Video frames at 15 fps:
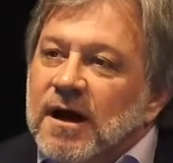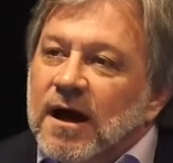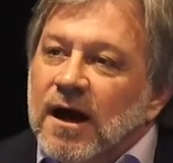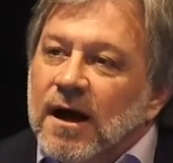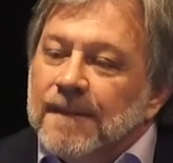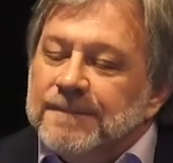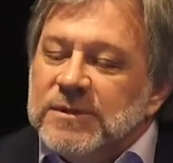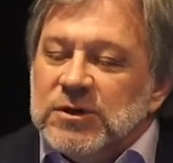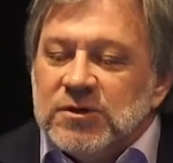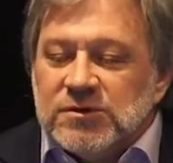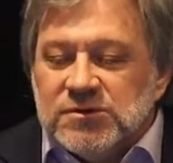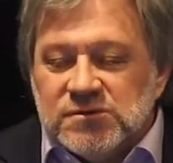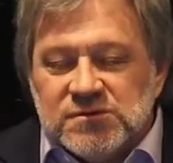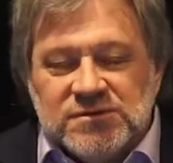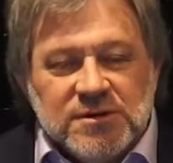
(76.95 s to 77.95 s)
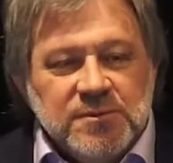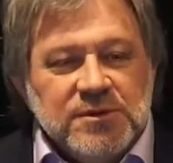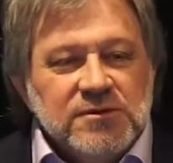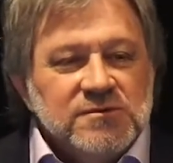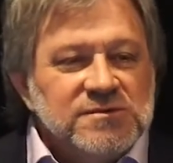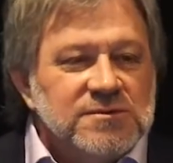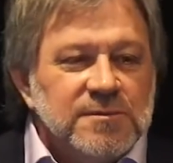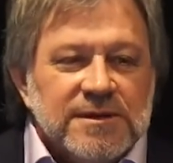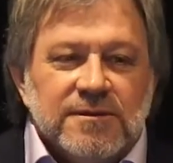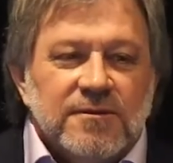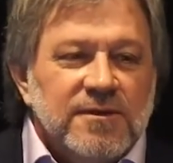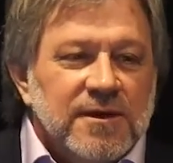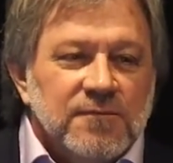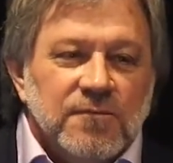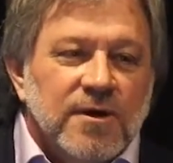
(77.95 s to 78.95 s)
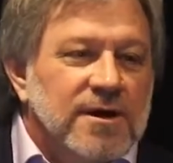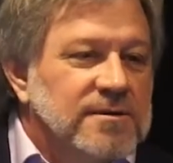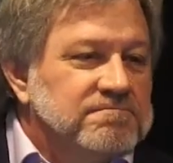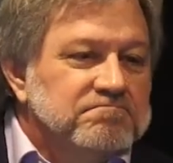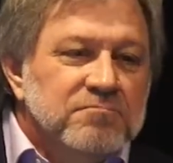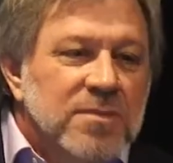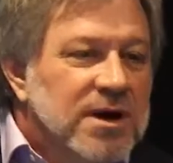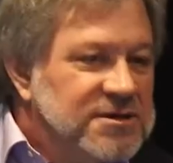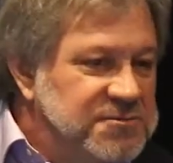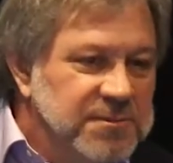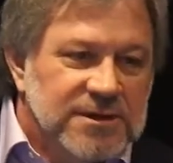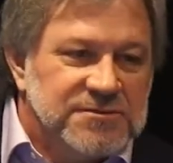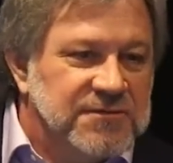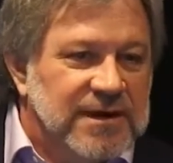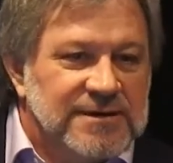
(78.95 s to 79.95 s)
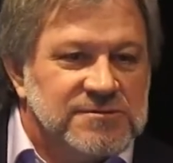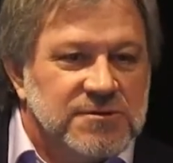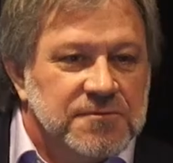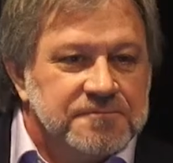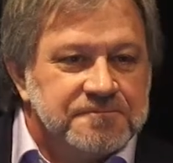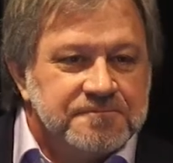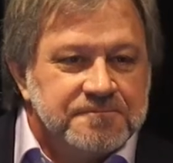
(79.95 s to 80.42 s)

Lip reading: You could use GPUs to make the thing run much, much faster.